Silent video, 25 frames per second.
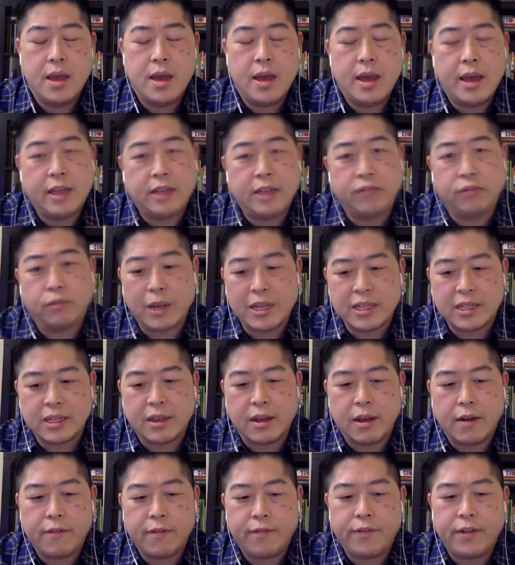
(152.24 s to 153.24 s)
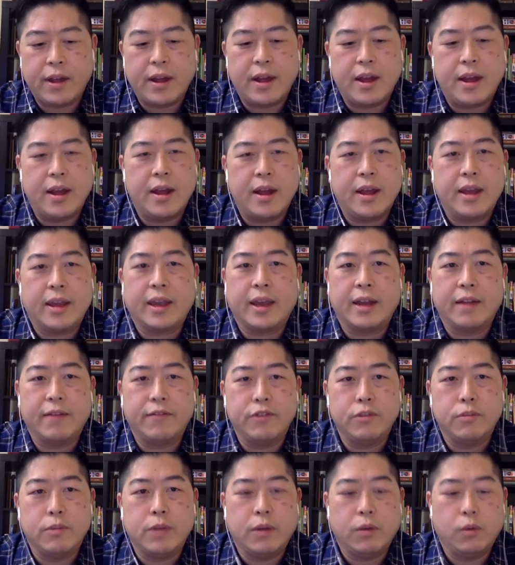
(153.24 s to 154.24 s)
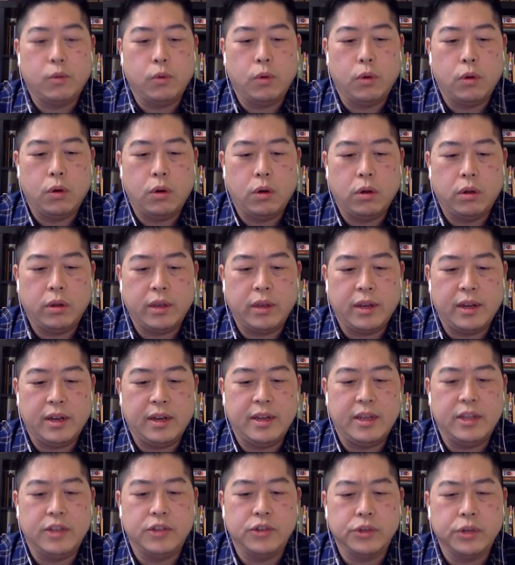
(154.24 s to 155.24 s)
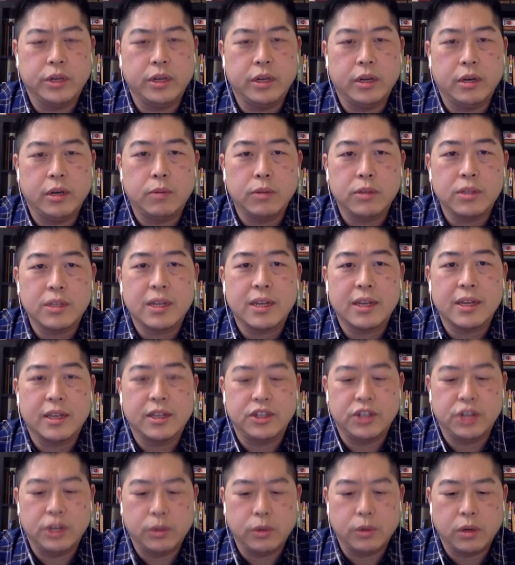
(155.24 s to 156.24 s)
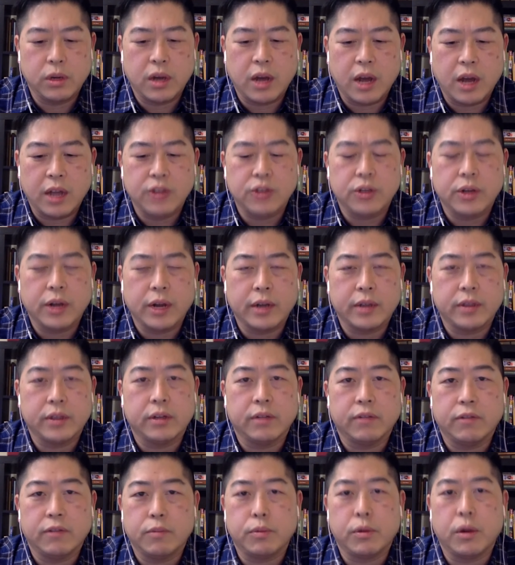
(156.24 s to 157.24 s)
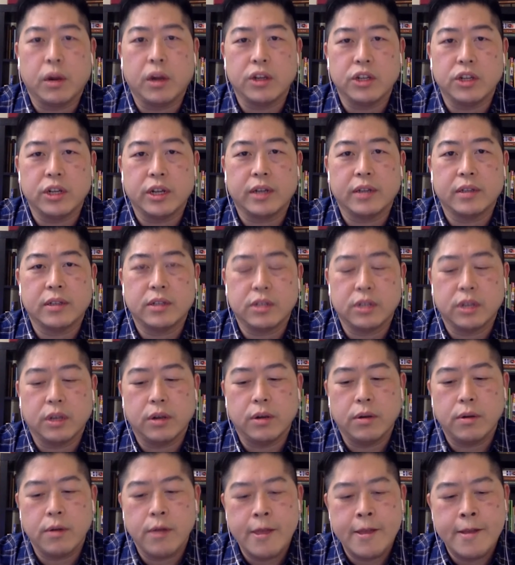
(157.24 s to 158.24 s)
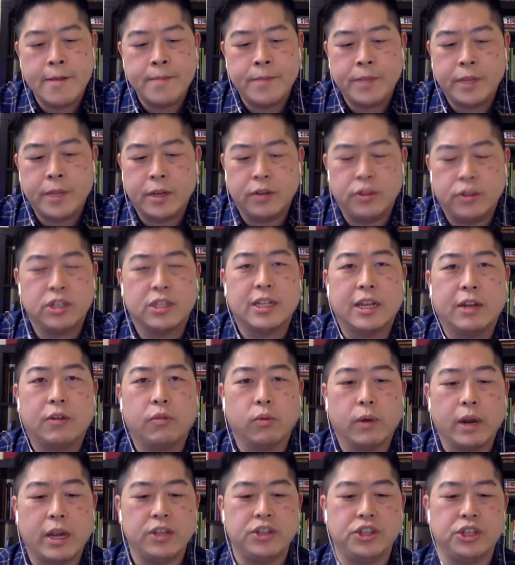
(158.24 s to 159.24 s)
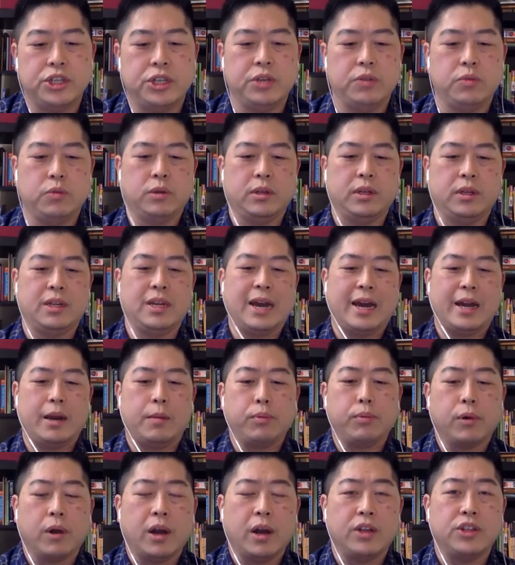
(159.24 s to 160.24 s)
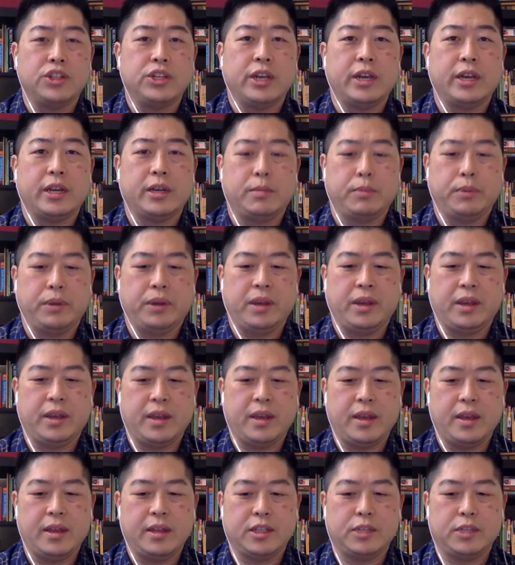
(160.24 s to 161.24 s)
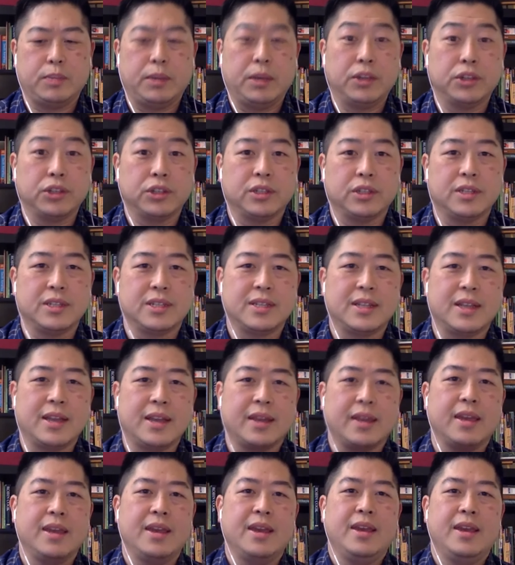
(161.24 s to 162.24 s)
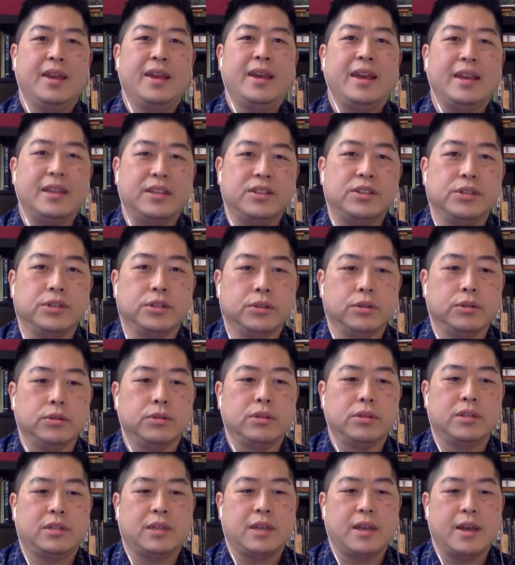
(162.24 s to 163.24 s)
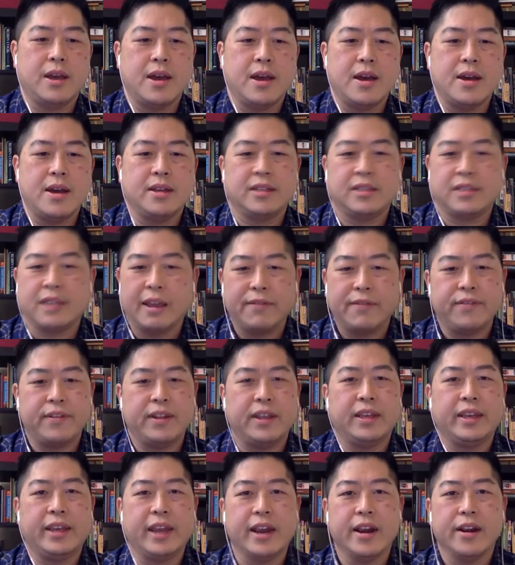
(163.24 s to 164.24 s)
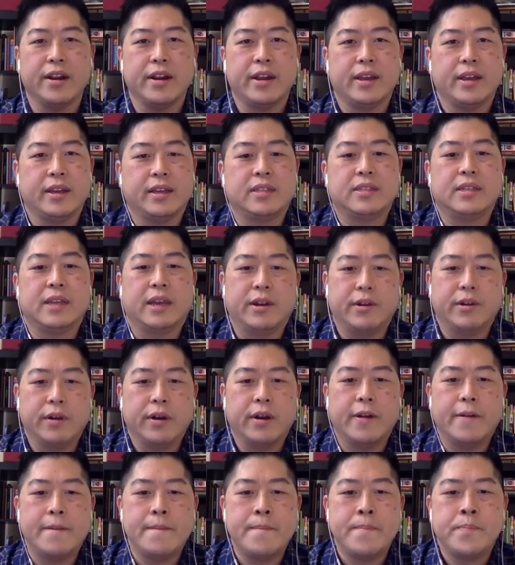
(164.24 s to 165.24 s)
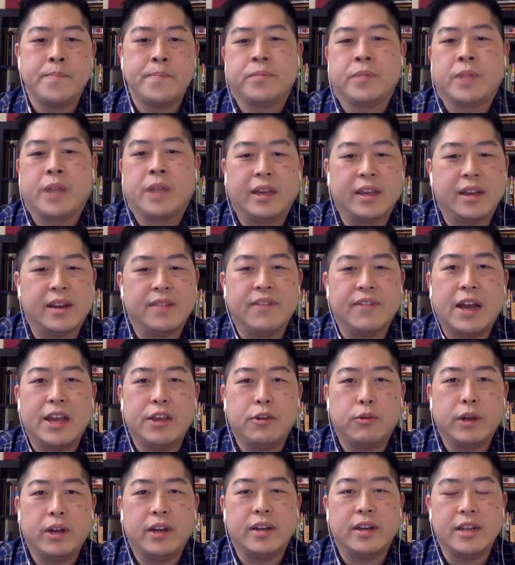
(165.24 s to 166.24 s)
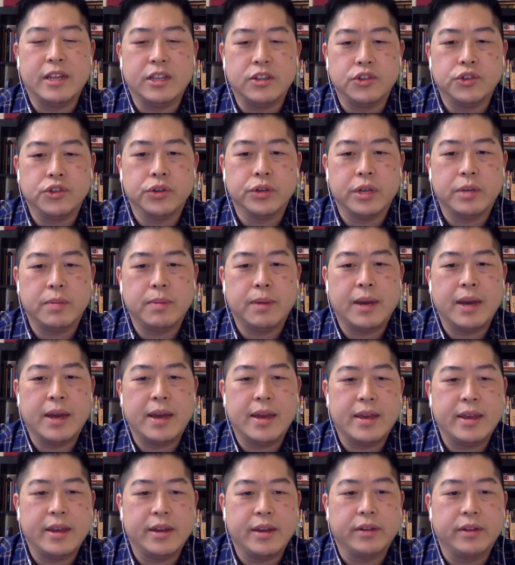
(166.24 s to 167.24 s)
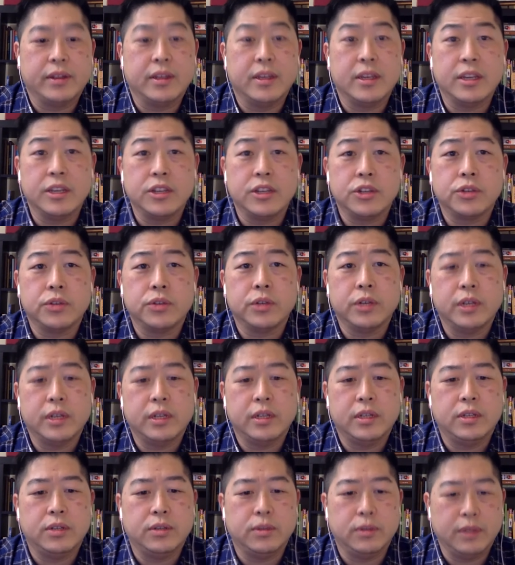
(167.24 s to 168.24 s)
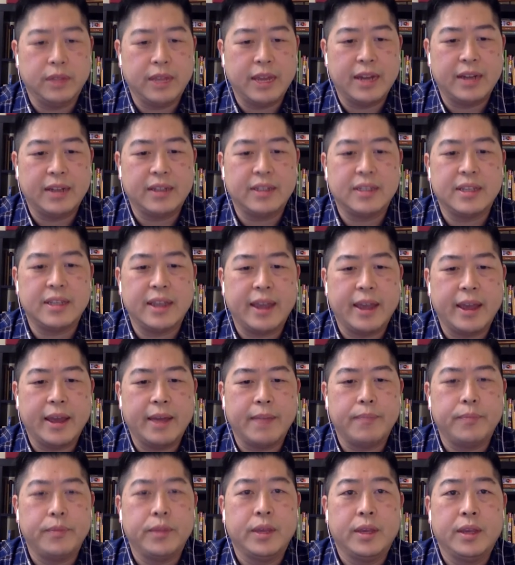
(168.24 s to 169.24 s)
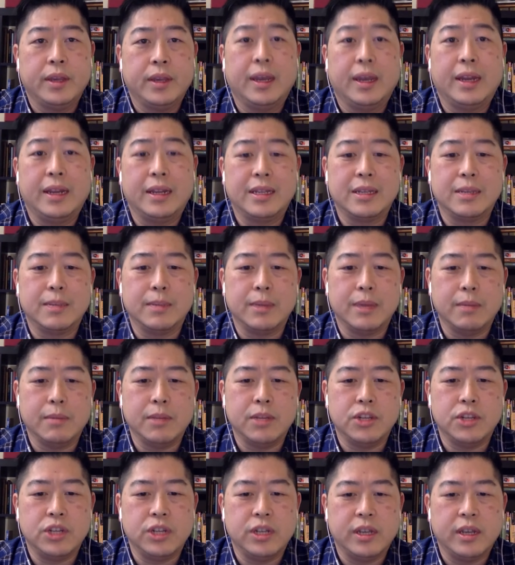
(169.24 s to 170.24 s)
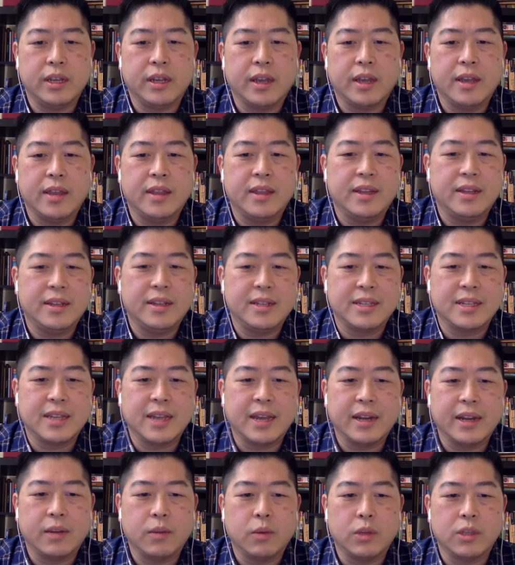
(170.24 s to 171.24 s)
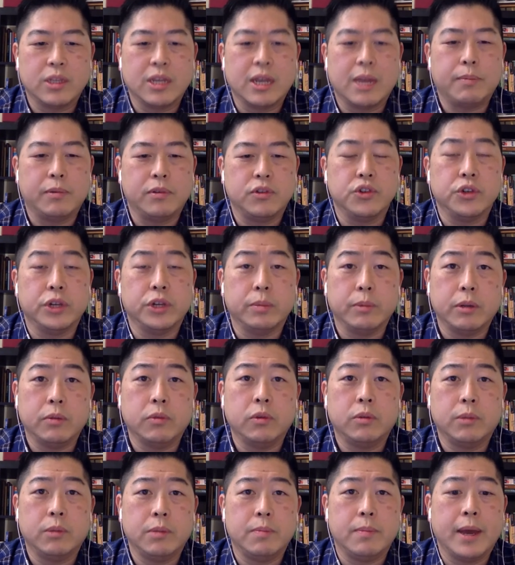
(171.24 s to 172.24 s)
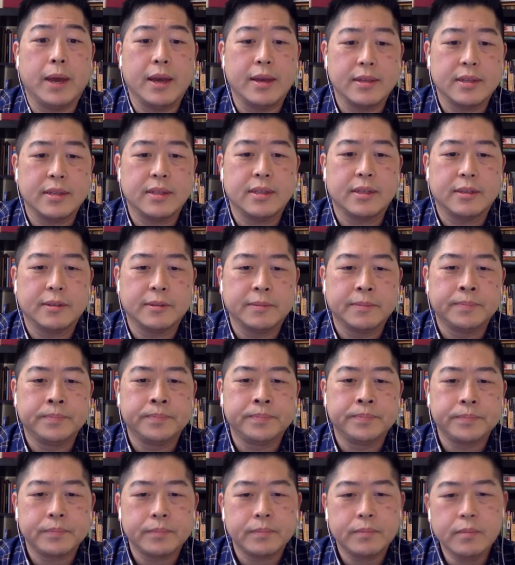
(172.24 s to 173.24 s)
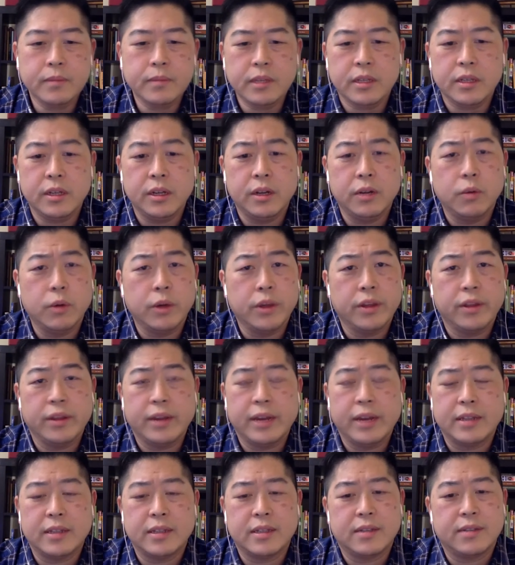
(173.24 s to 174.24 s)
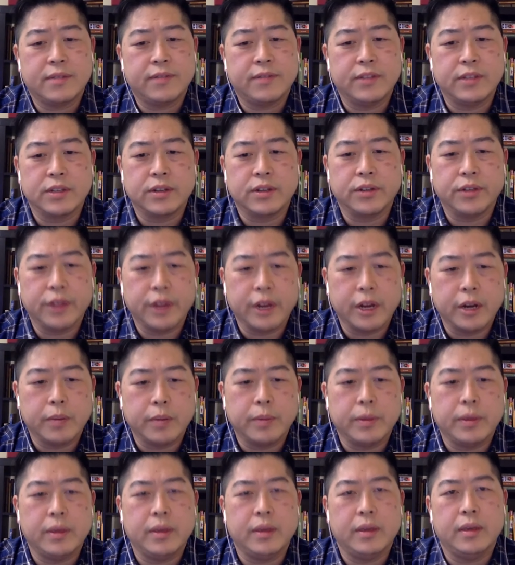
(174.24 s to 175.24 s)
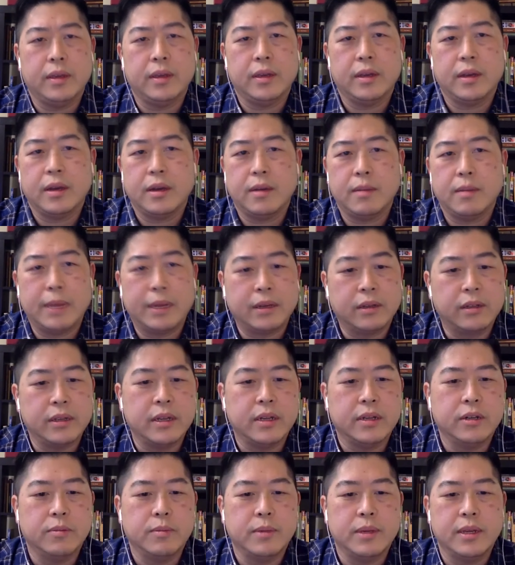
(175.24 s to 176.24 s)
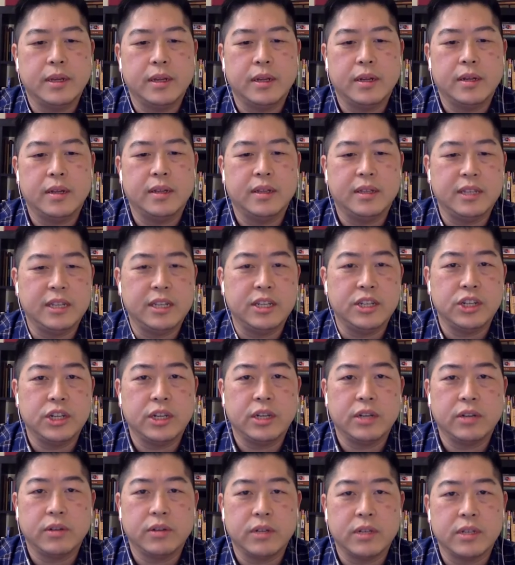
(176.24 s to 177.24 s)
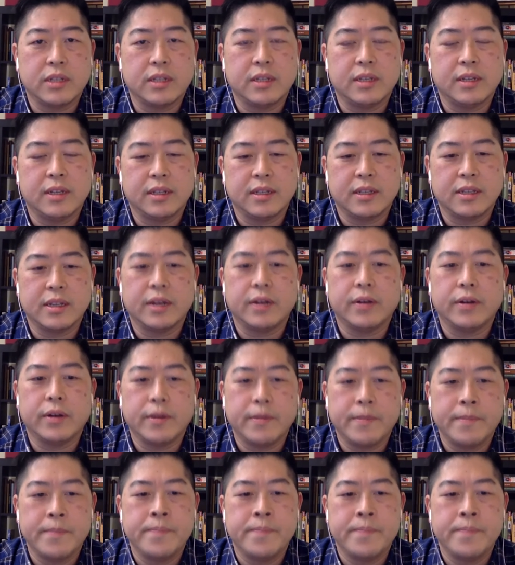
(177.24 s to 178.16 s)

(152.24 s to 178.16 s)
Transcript: As for myself, uh, I kind of view my role in an injury almost like a general contractor of a project. So, you know, just like Reggie would guide a project, bringing in specialists like Jesus, uh, Stephanie, Gary, etc. I can evaluate an injury by hearing the history, doing that exam, getting some imaging, and then deciding what type of treatment would be best. You know, whether that's physical therapy, uh, Michael Hinderman, Hatija, Kristen, etc.